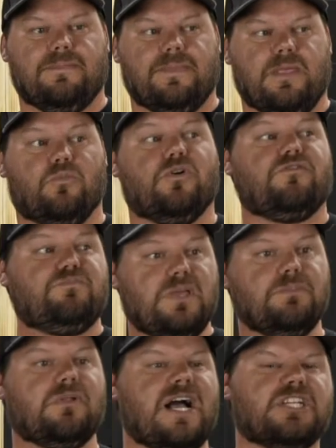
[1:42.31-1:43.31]
And what if
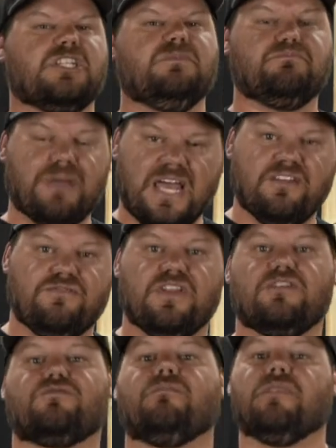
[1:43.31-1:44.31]
people actually
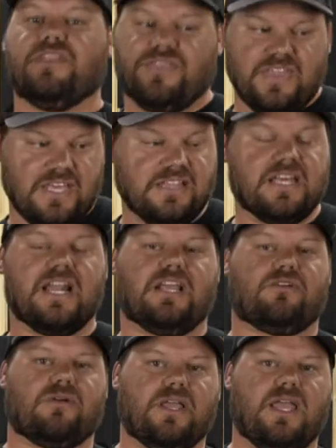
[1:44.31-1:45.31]
benefited from the thing that I
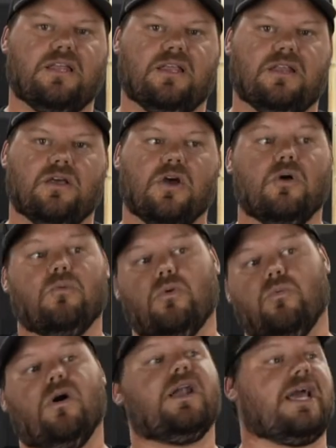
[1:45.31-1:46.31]
created? Well,
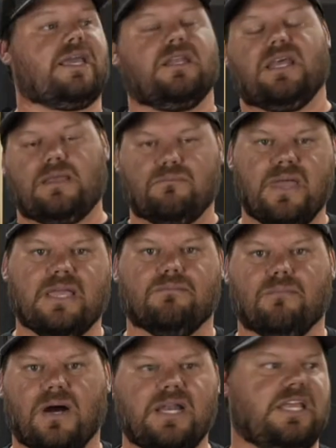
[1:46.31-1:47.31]
one, I could like make
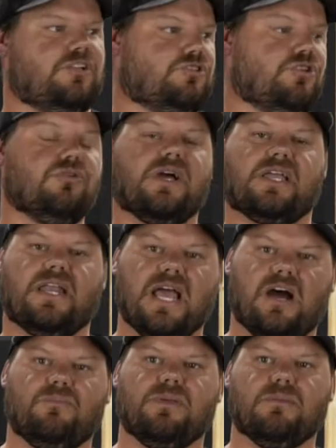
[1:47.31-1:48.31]
money, and two, I could
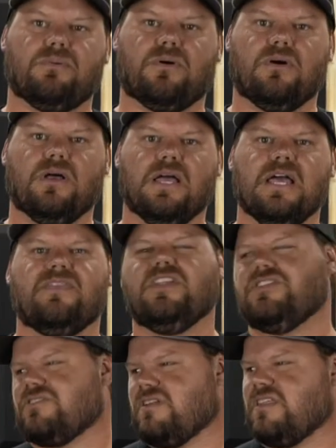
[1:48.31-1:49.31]
help people. And then you
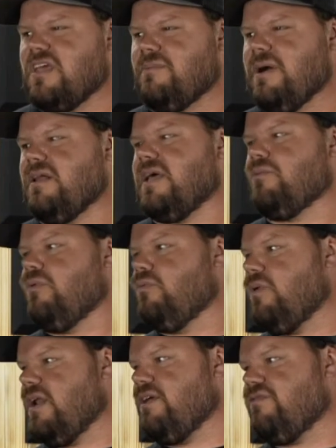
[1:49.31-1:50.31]
start thinking about like, well,
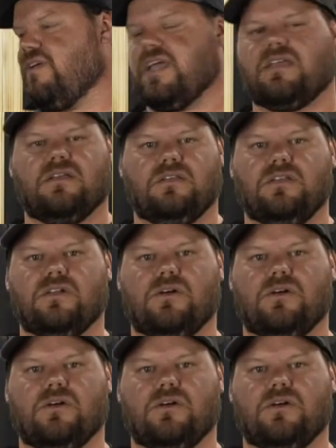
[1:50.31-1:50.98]
what if I could,